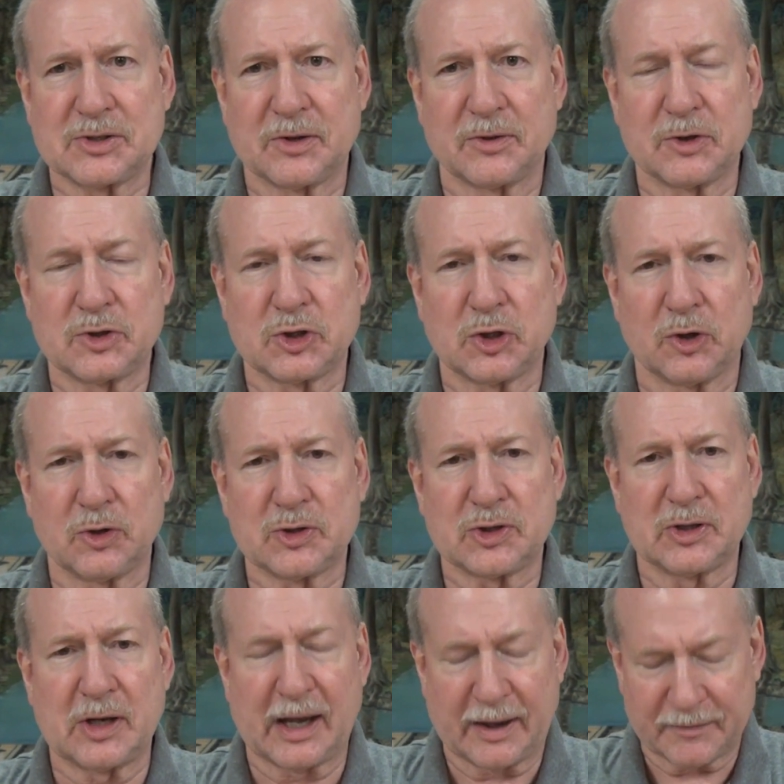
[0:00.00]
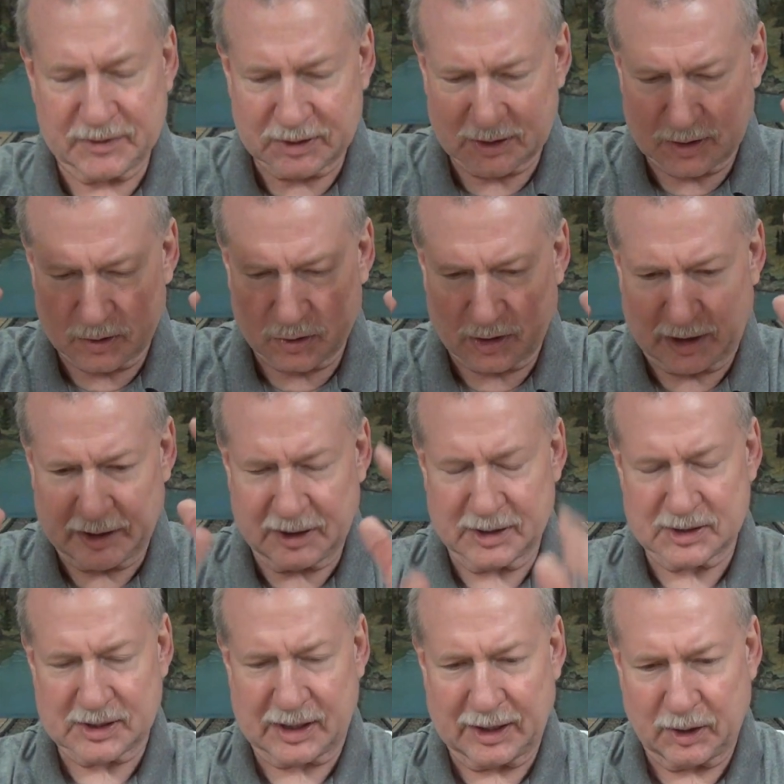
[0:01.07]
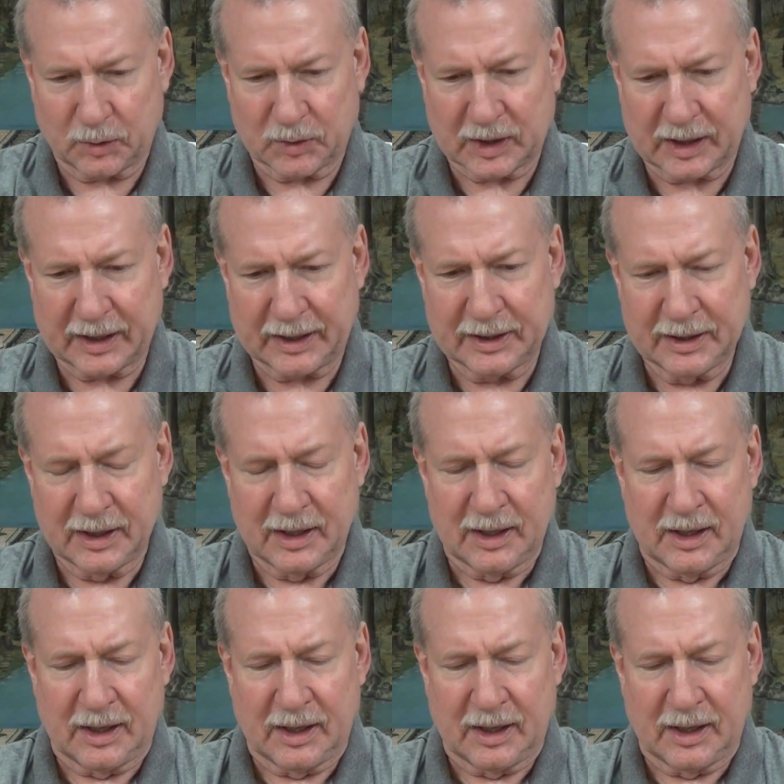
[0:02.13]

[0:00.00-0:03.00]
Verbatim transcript: of the church and have to try and decide, okay,